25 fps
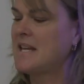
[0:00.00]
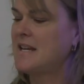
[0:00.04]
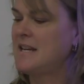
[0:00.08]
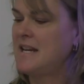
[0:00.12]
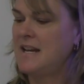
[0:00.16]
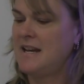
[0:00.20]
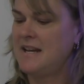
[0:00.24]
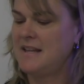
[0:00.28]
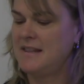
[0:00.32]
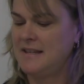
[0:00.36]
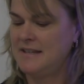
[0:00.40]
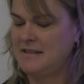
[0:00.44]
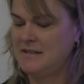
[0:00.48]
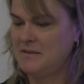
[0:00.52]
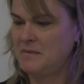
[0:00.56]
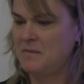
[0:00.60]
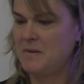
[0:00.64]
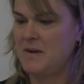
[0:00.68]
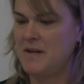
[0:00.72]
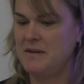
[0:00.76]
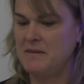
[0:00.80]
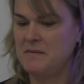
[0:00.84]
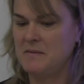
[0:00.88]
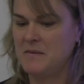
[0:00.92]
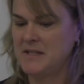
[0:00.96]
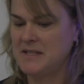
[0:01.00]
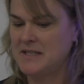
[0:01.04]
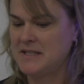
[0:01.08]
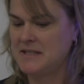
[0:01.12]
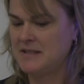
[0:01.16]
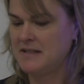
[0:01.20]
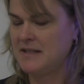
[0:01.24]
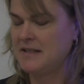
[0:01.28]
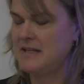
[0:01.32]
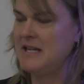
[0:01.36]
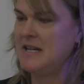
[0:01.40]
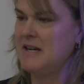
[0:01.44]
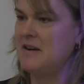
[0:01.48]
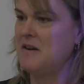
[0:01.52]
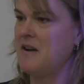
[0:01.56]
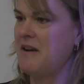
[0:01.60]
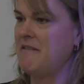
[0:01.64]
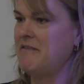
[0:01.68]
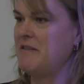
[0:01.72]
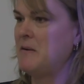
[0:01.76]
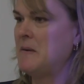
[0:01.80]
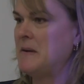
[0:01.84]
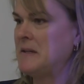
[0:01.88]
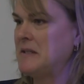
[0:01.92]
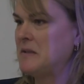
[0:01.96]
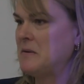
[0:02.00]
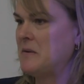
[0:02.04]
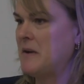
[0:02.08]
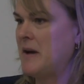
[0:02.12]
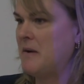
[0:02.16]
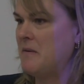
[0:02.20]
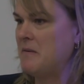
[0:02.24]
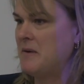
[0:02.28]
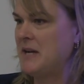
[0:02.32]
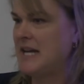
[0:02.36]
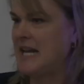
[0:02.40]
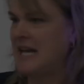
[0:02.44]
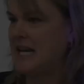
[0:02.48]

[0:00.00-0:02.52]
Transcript: Yeah, this one was, you know, every once in a while we